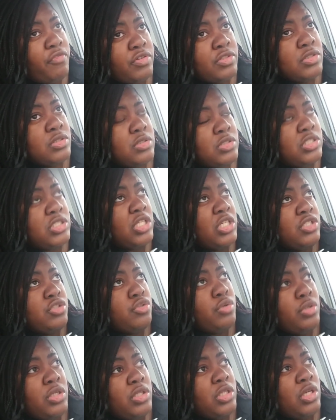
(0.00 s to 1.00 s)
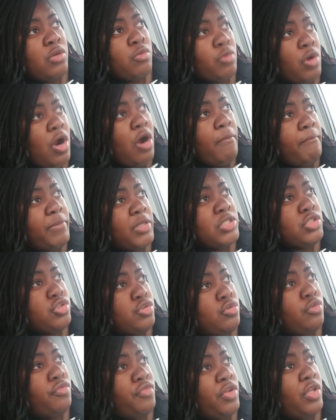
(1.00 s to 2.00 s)
she didn't do anything wrong, but you
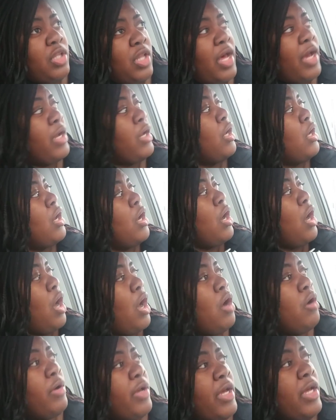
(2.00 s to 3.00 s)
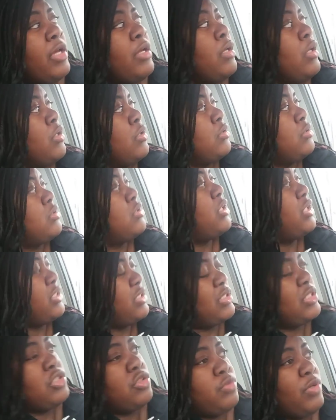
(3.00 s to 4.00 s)
feel like, oh, okay, this
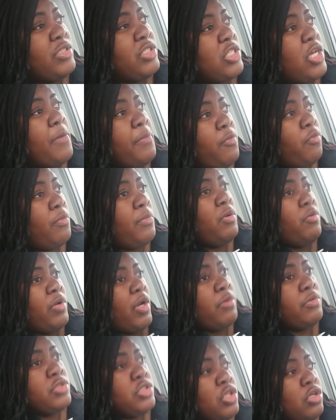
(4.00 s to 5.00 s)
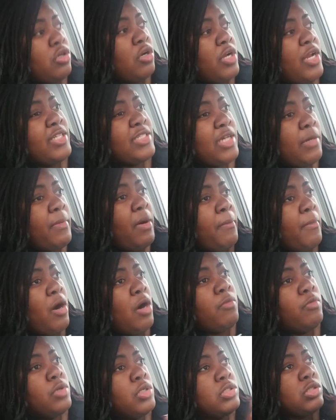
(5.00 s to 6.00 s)
situation happened with me when I was younger, and that's how my mom
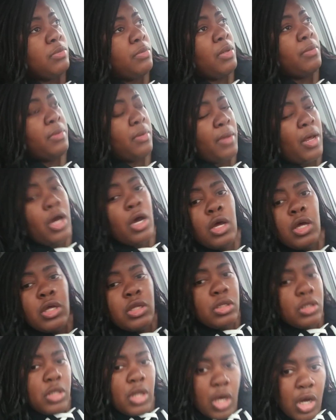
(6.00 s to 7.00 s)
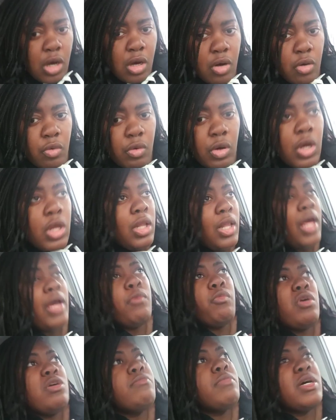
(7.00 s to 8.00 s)
was, and blah, blah, blah. No, like, we
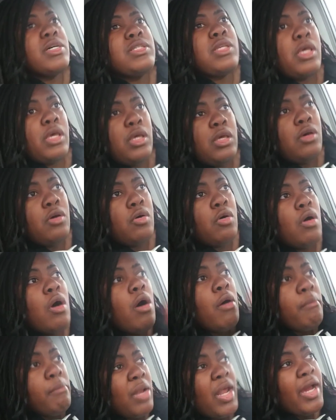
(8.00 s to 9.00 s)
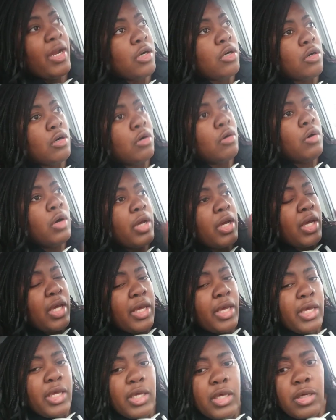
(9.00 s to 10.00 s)
must heal. Black girl,
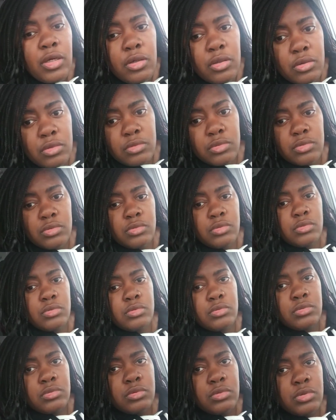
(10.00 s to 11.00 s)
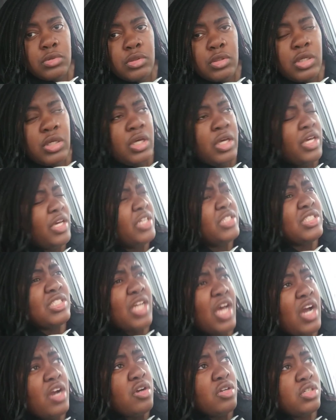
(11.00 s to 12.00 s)
heal. It's not